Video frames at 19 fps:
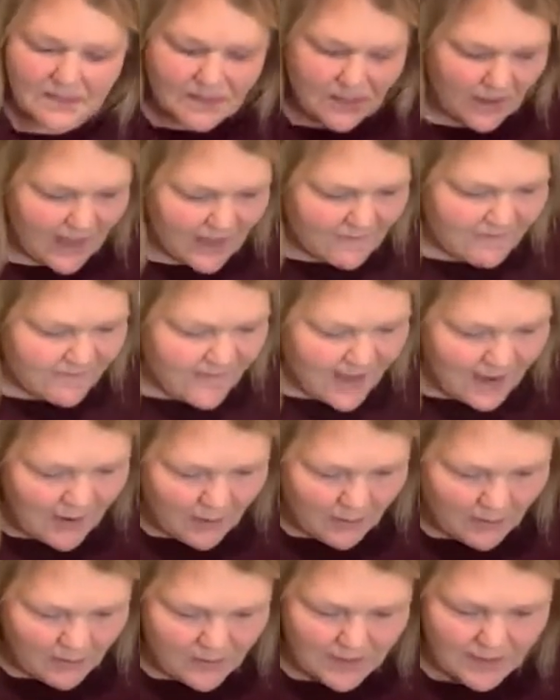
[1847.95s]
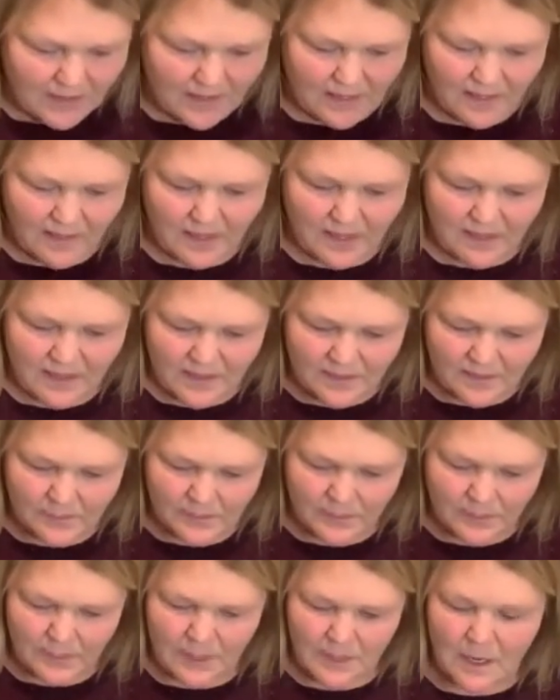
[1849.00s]
So I found
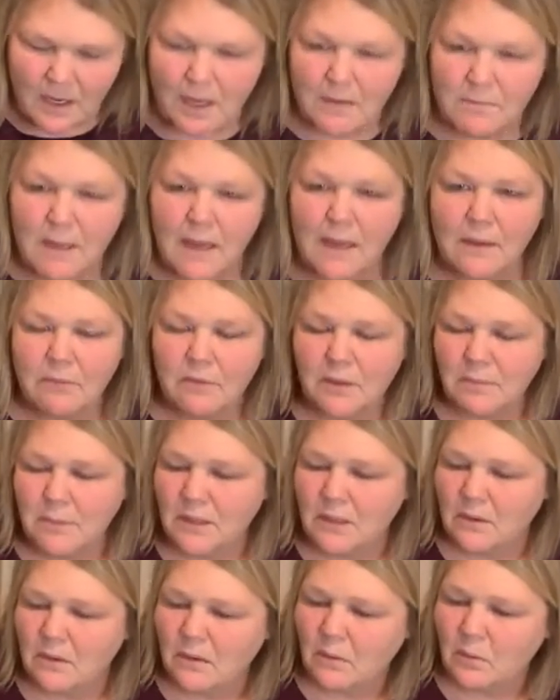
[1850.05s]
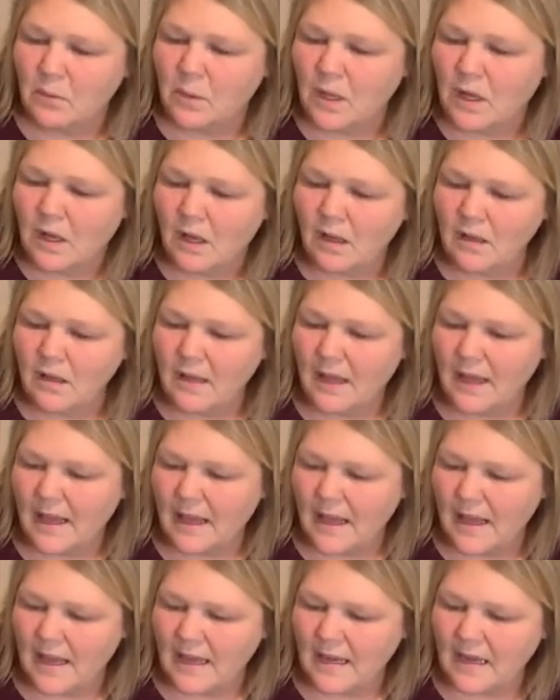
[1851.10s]
this ribbon on my ribbon wall
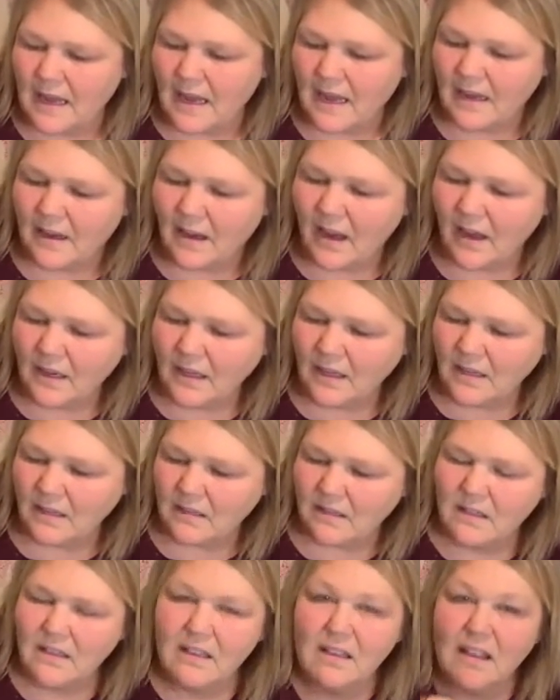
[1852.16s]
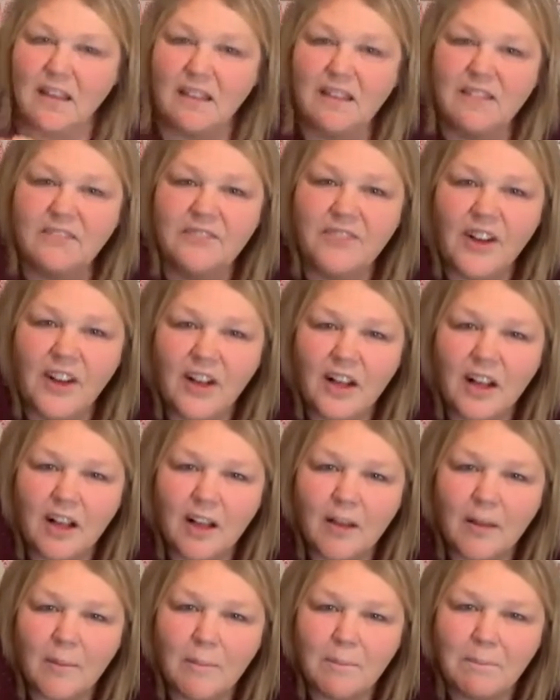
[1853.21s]
and I got it in the
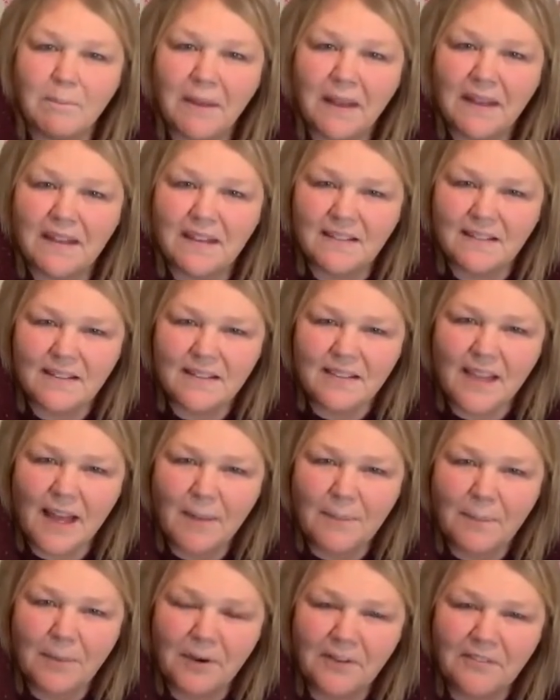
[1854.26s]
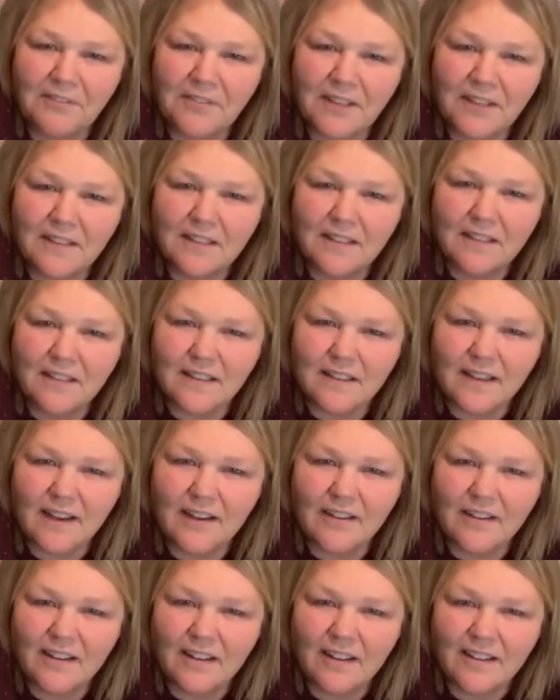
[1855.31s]
fall, but isn't that perfect
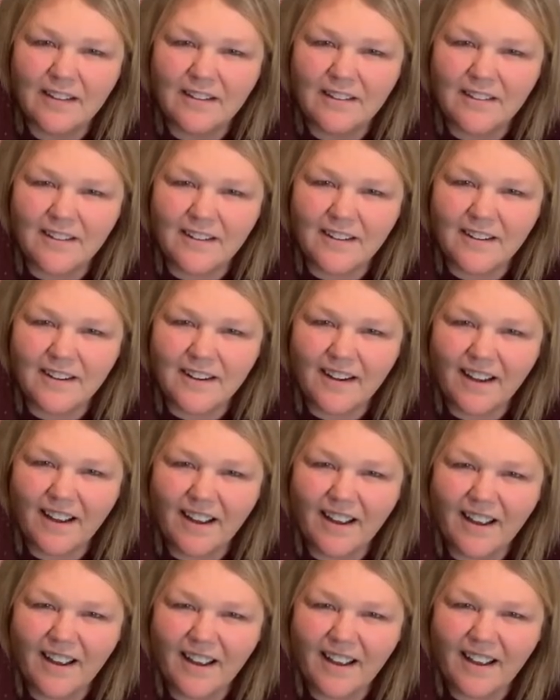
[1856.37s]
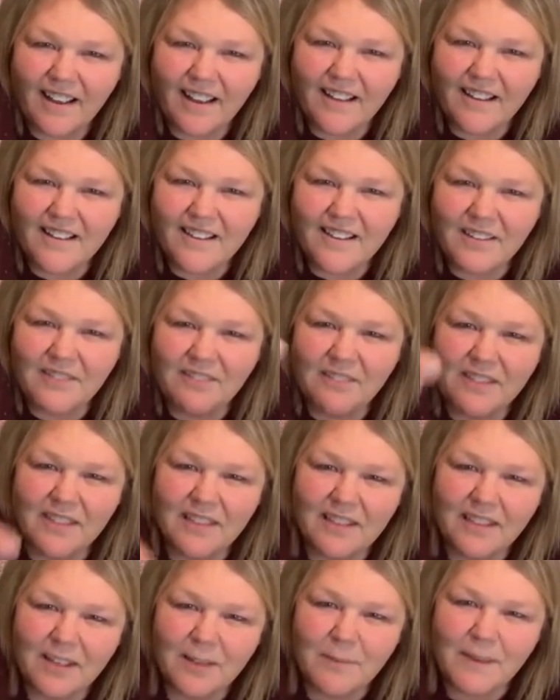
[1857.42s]
carrot color with
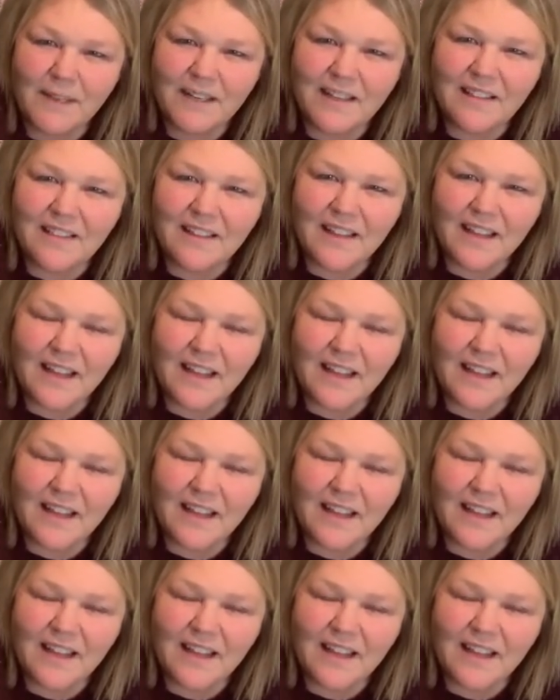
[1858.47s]
a little bit of